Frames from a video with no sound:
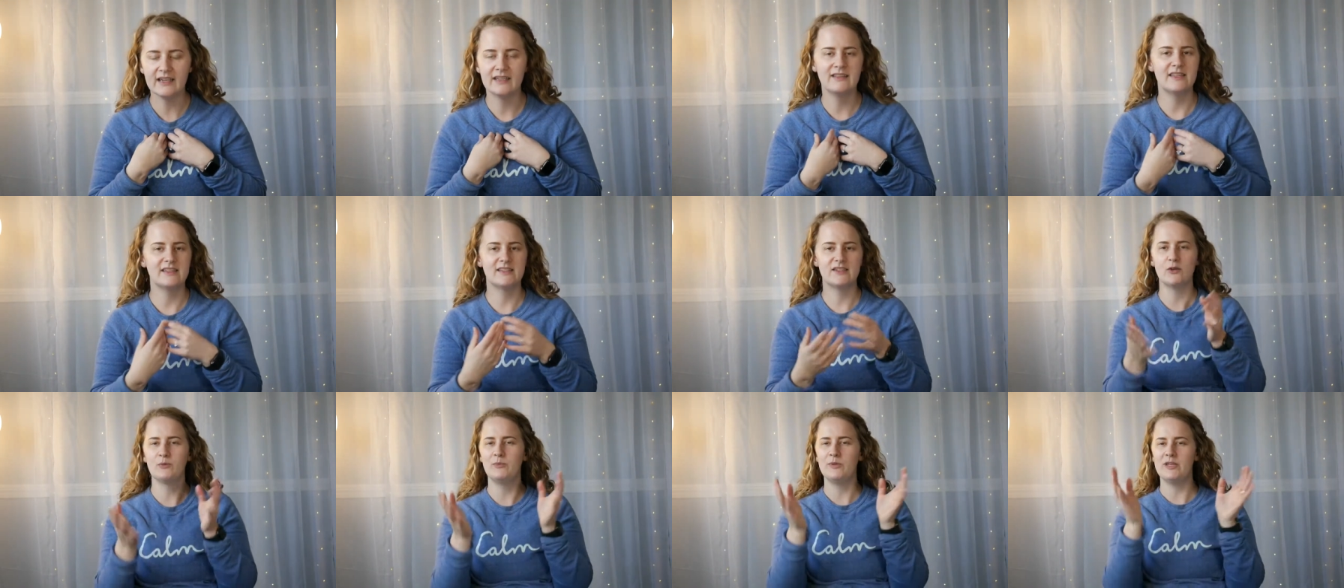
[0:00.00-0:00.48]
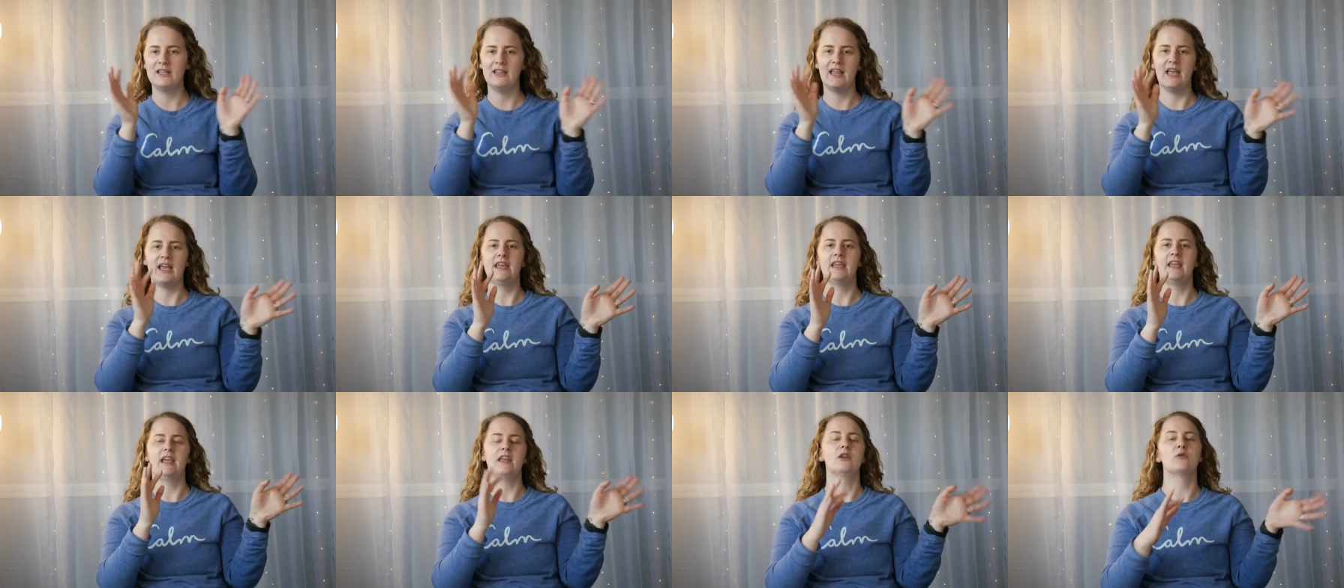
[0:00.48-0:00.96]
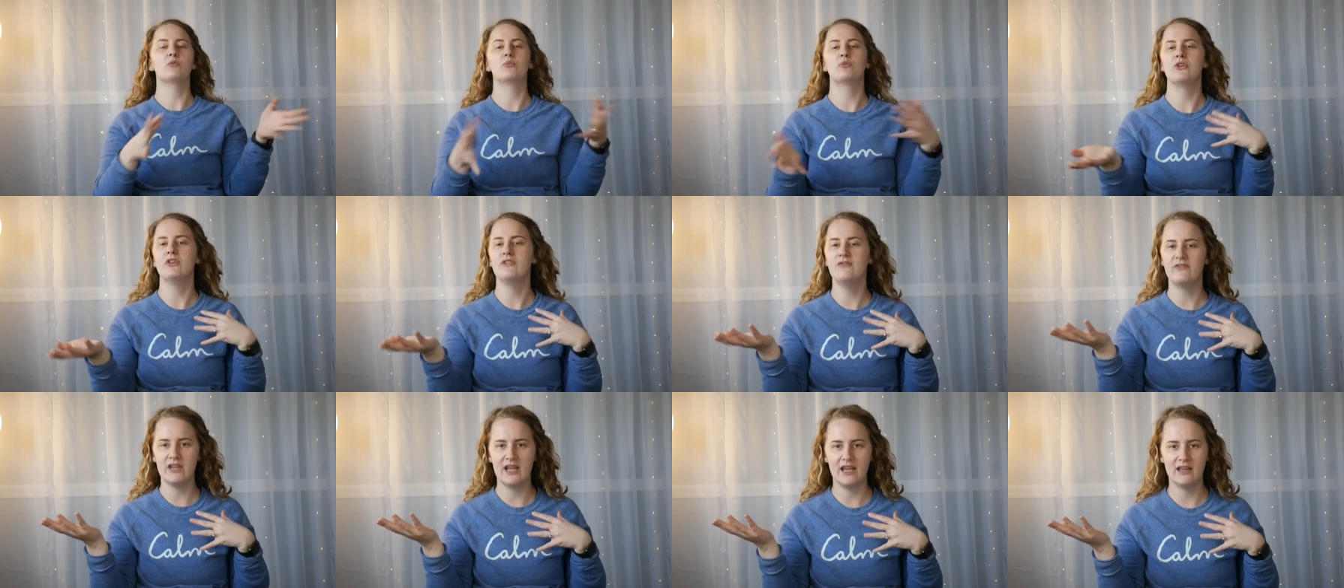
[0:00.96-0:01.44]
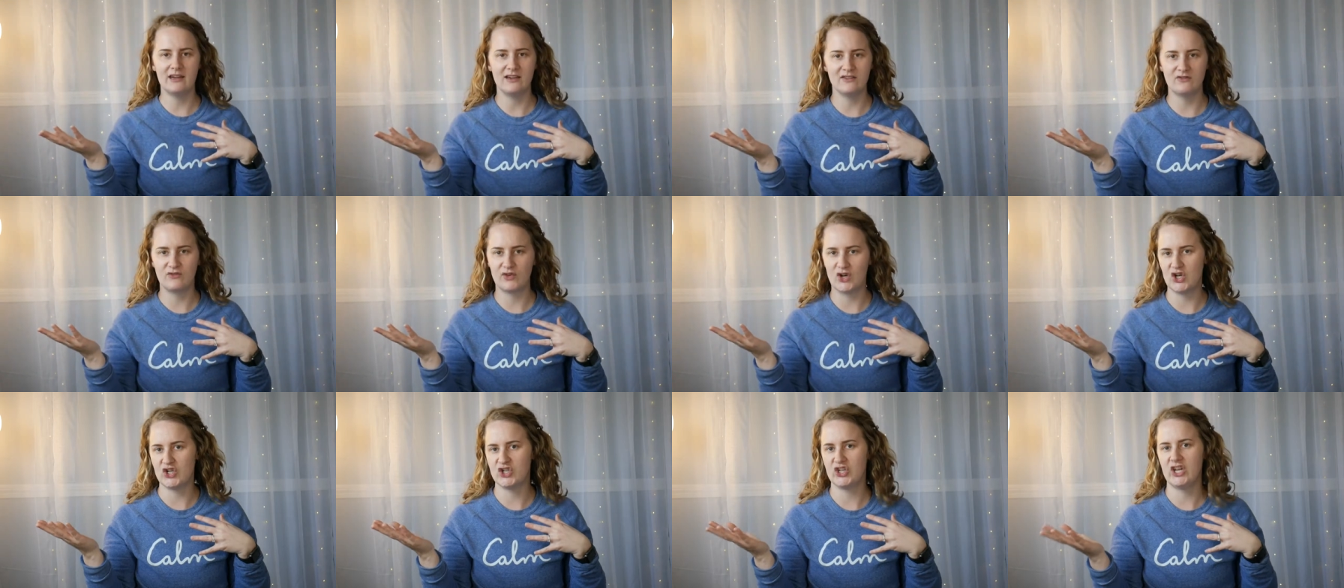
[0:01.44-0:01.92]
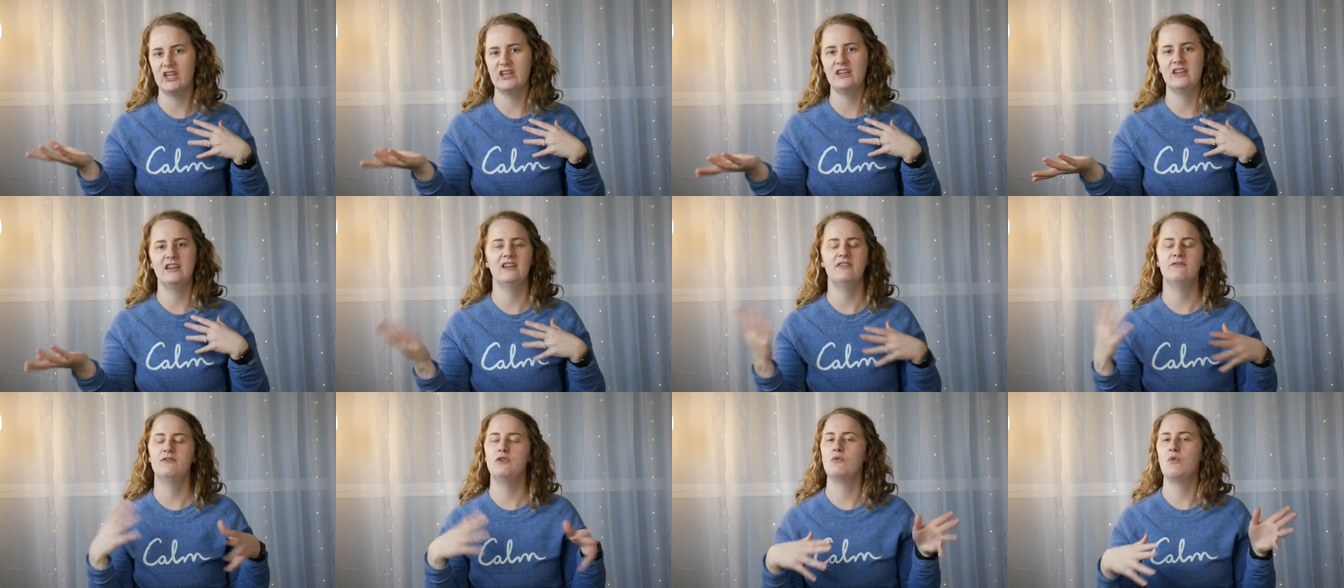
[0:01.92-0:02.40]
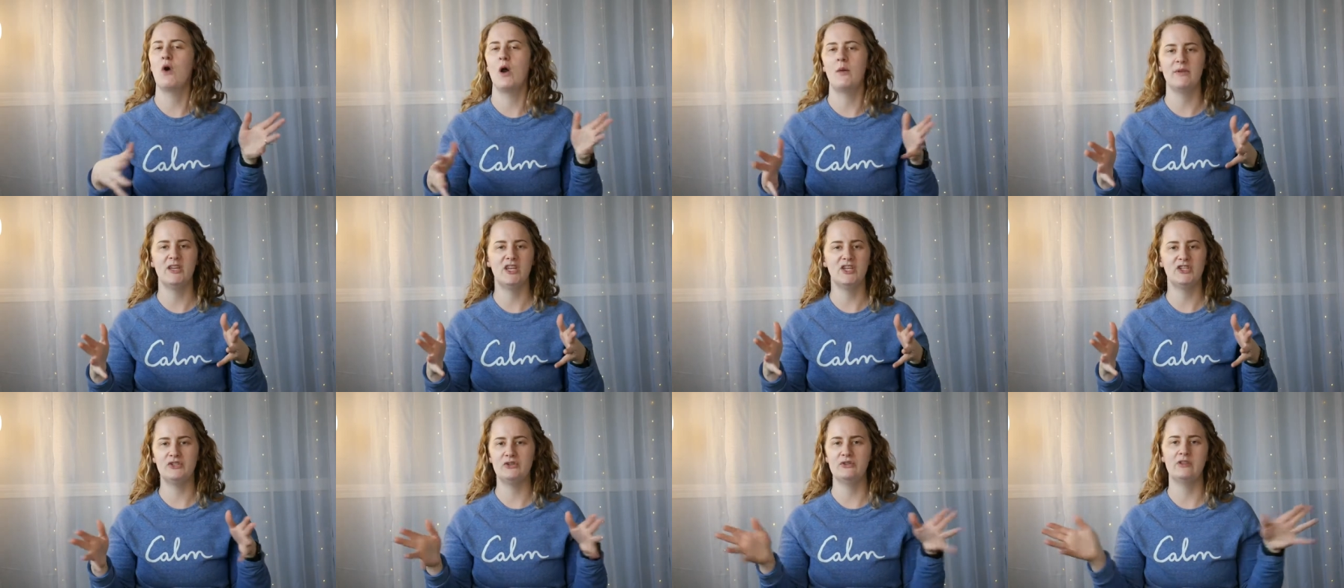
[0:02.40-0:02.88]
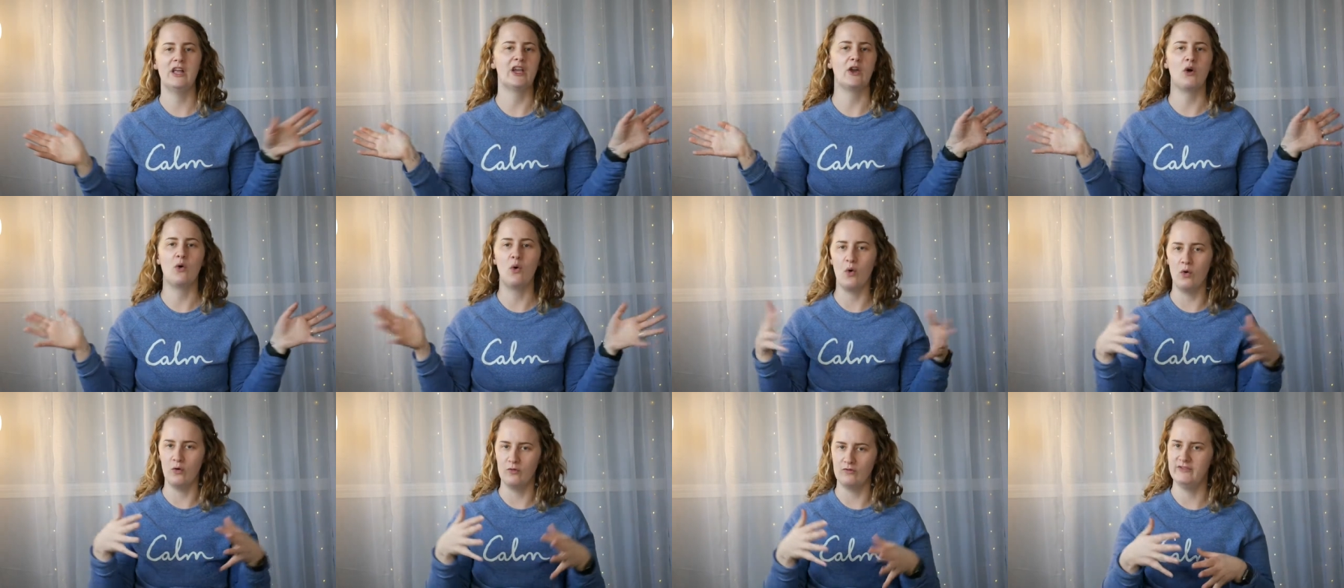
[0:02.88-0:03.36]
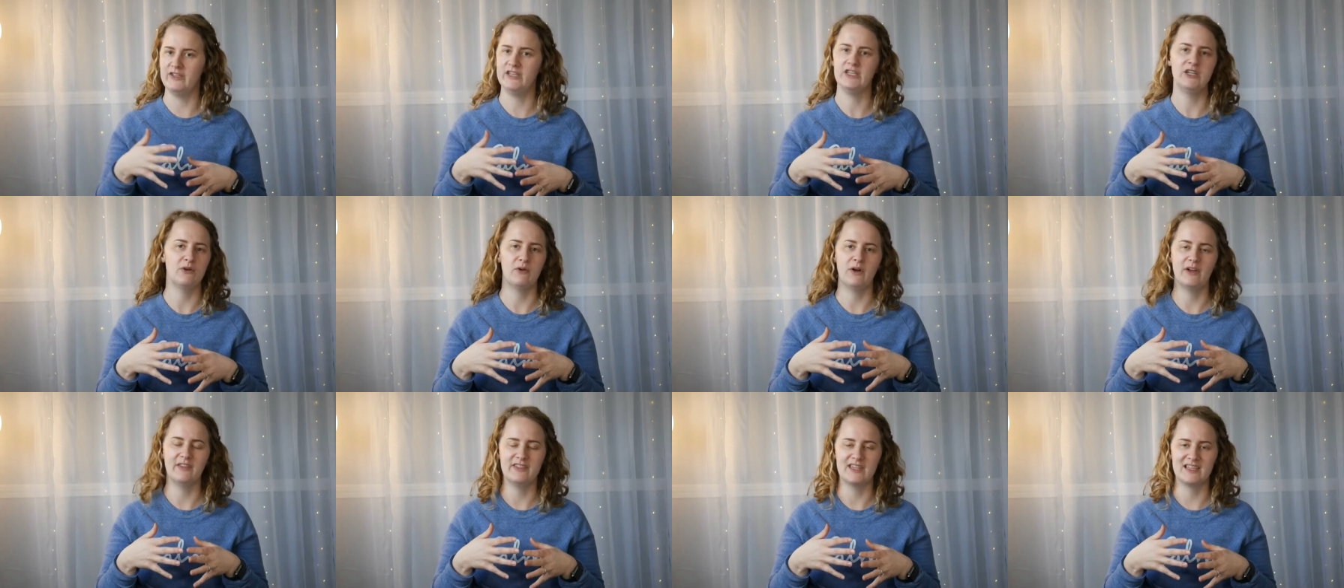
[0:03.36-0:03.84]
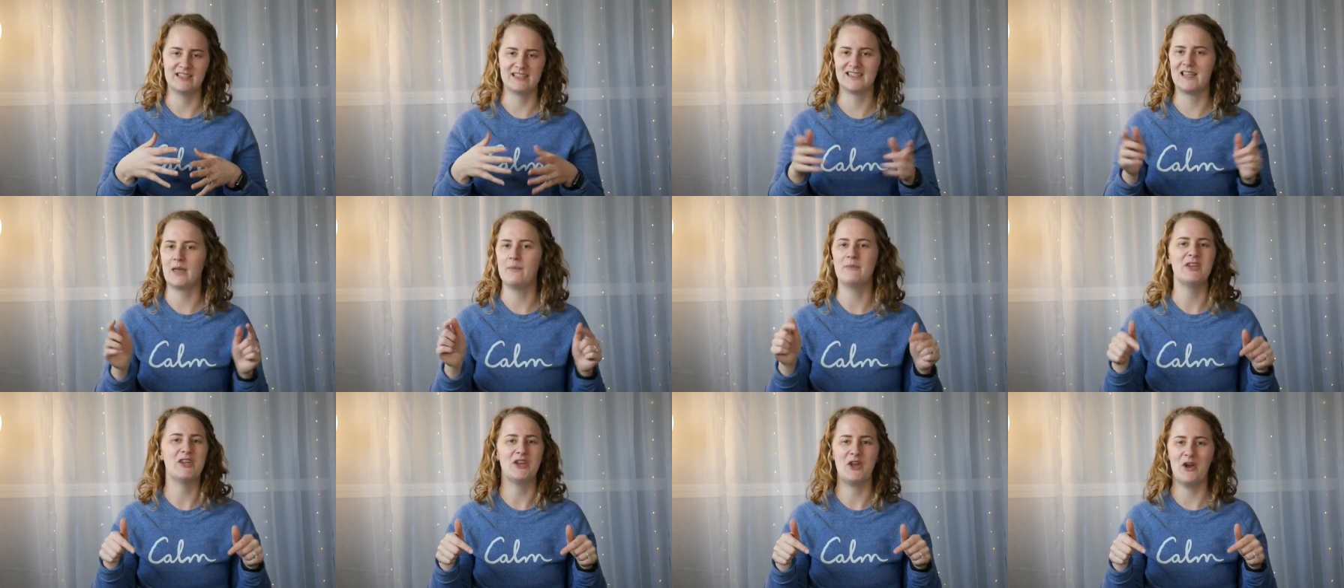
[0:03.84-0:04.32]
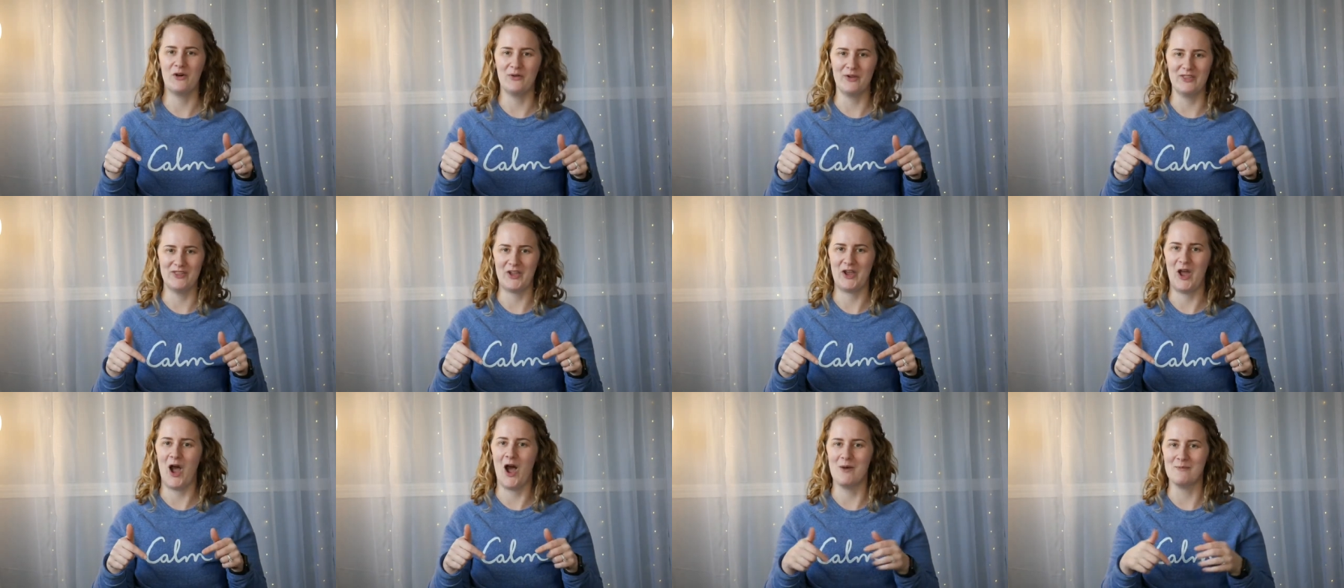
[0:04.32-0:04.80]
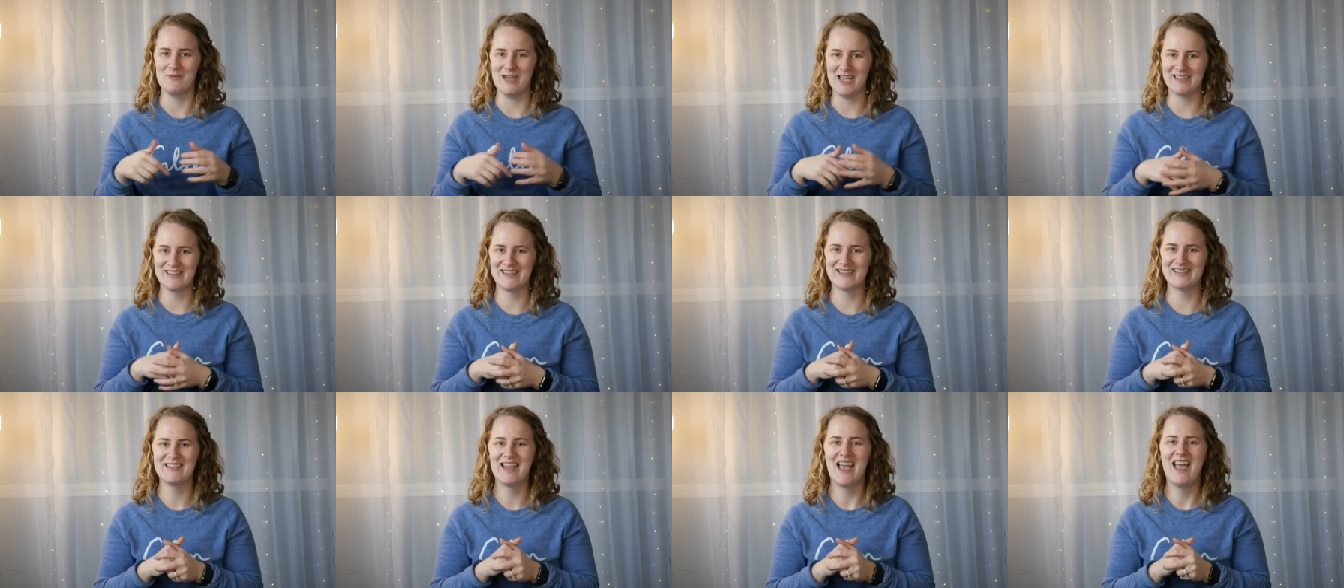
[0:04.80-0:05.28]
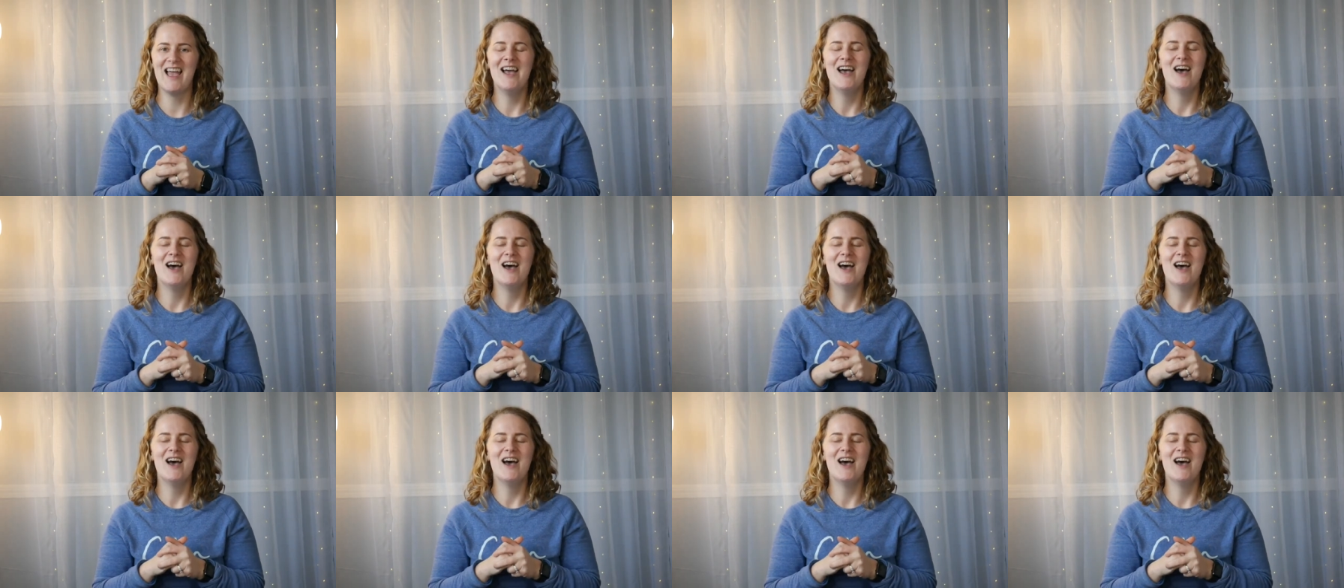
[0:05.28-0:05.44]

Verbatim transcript: This will be like an abbreviated version, and if you want me to do like a whole video on this, let me know in the comments.